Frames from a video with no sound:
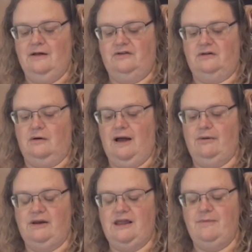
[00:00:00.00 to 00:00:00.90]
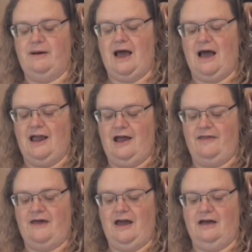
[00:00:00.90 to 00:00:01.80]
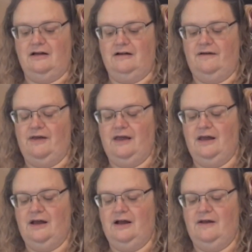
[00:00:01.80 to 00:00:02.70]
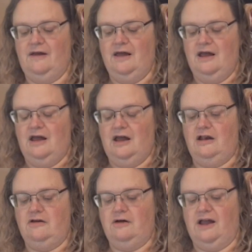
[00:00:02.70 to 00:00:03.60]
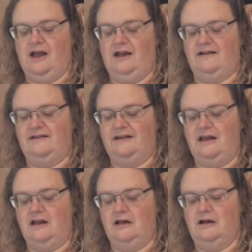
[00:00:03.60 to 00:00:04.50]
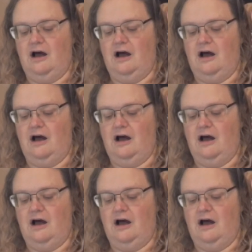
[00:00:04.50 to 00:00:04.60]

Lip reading: So I would keep an eye on that, and you can kind of see